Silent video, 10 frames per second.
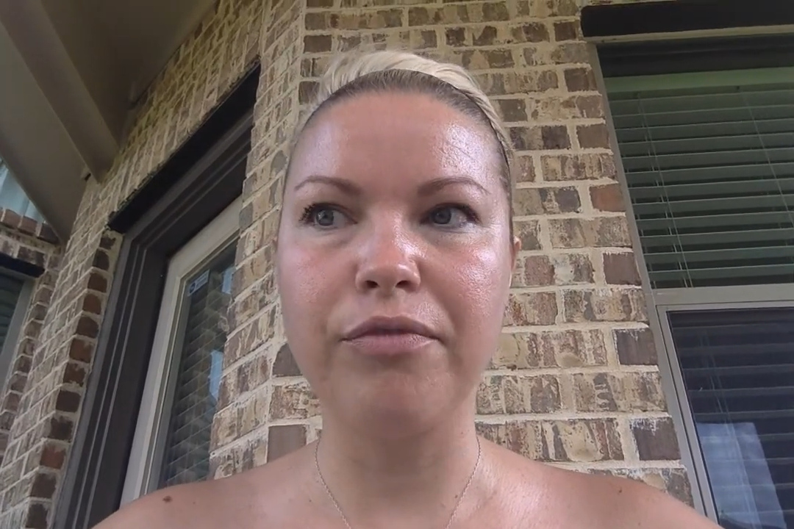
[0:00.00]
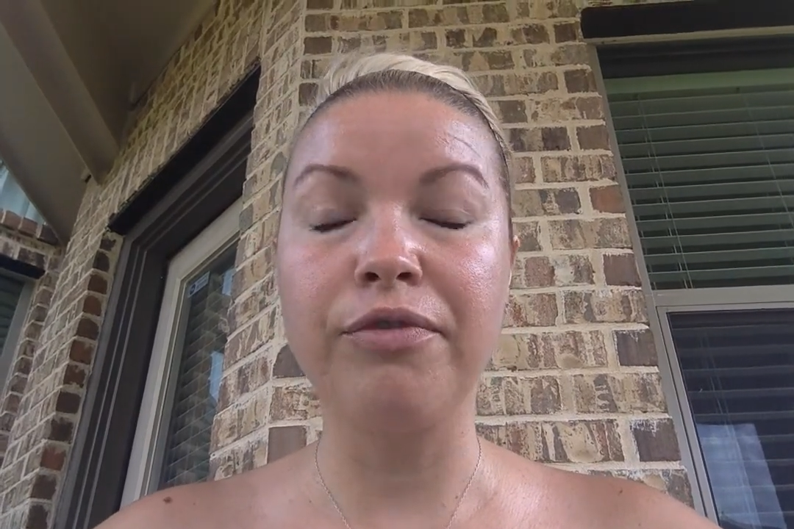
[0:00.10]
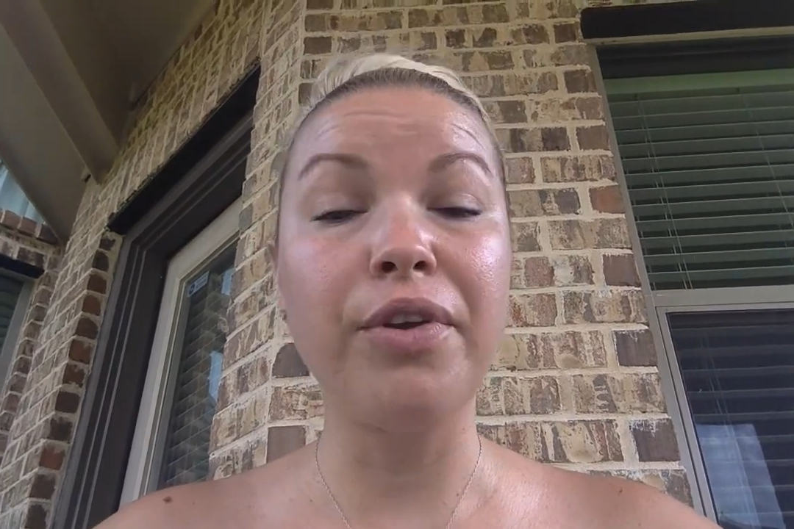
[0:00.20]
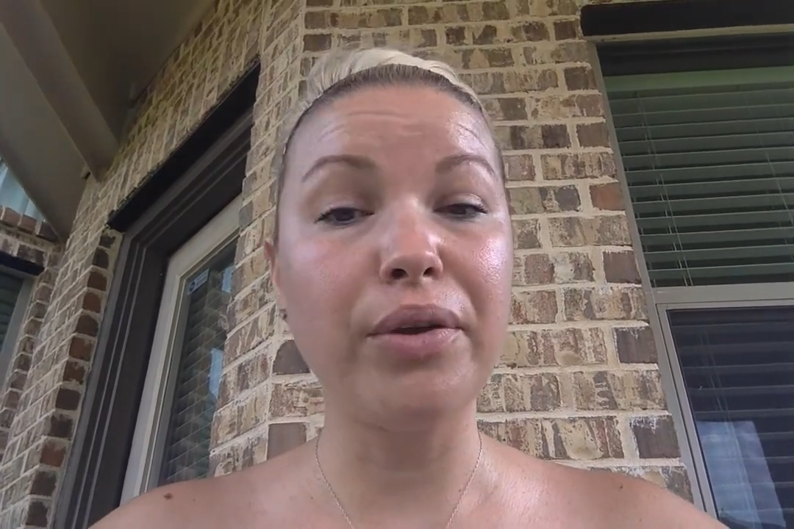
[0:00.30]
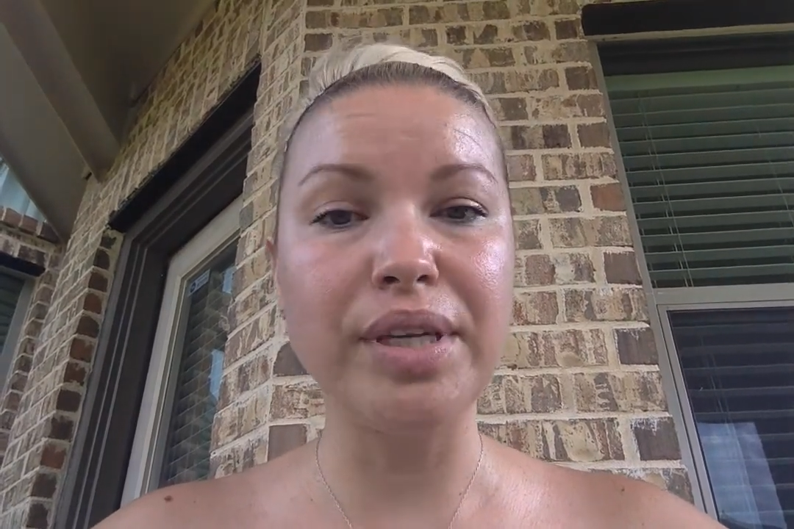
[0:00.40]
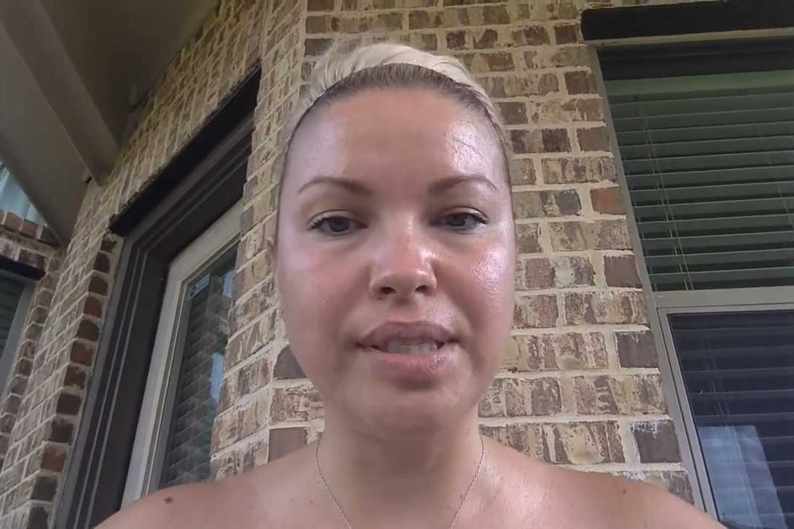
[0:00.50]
very